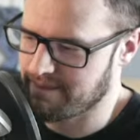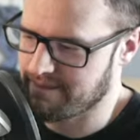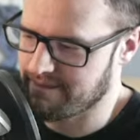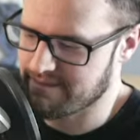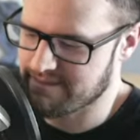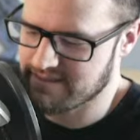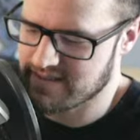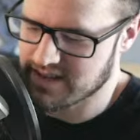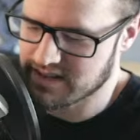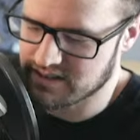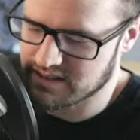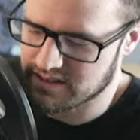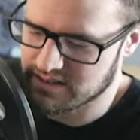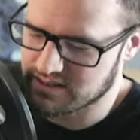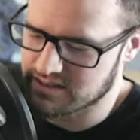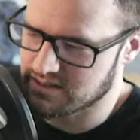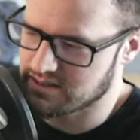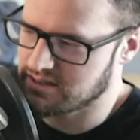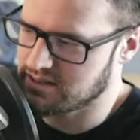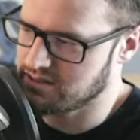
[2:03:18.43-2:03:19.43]
I
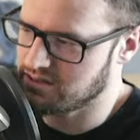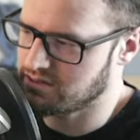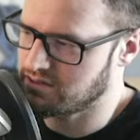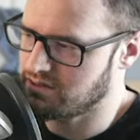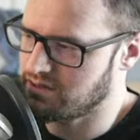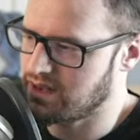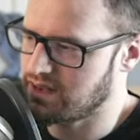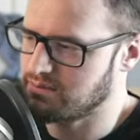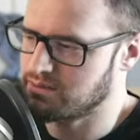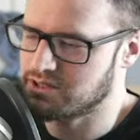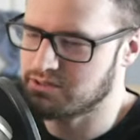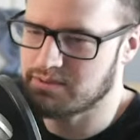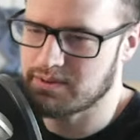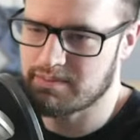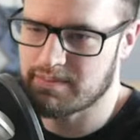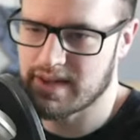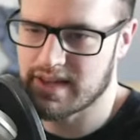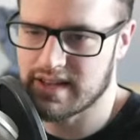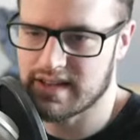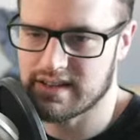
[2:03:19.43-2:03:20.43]
don't know how much we
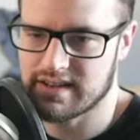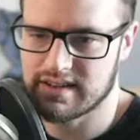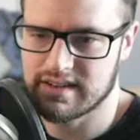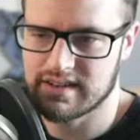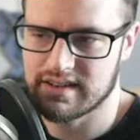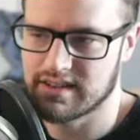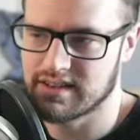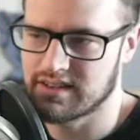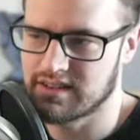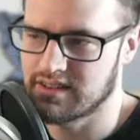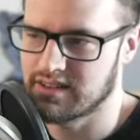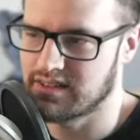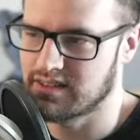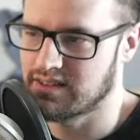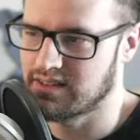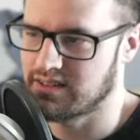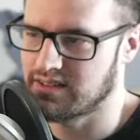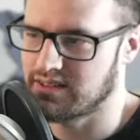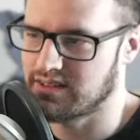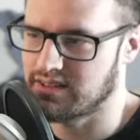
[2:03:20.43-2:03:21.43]
paid
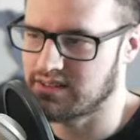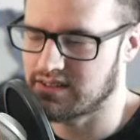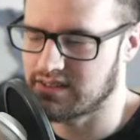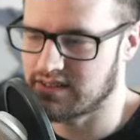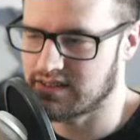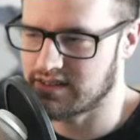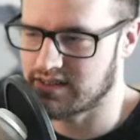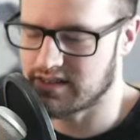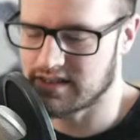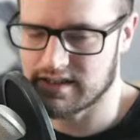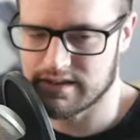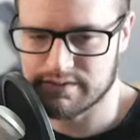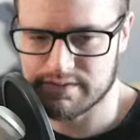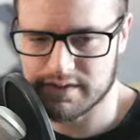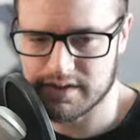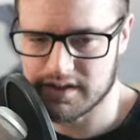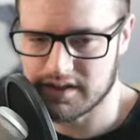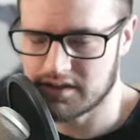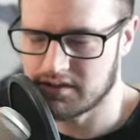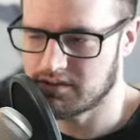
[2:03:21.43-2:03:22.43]
for
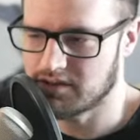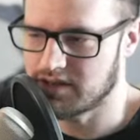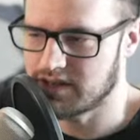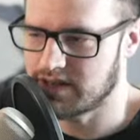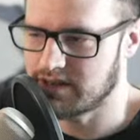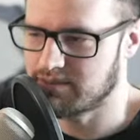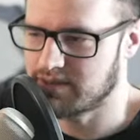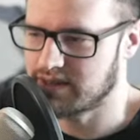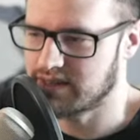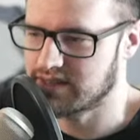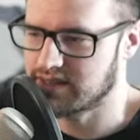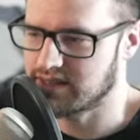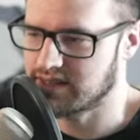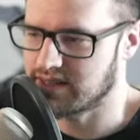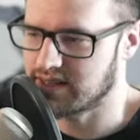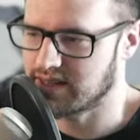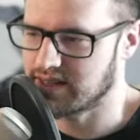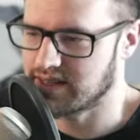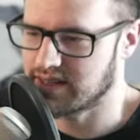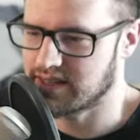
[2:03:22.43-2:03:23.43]
Unity, but it's
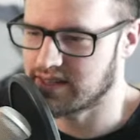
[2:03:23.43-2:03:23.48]
like